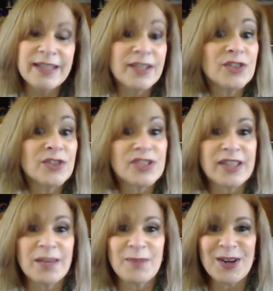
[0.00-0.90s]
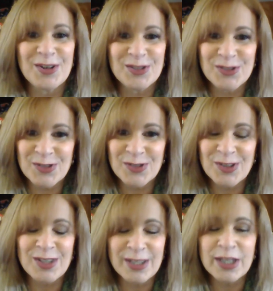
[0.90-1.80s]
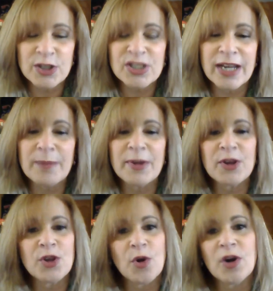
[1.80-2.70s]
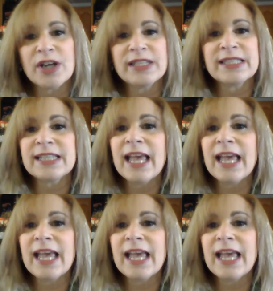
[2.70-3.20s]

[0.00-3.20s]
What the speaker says: Knitter's Nightmare Yarns.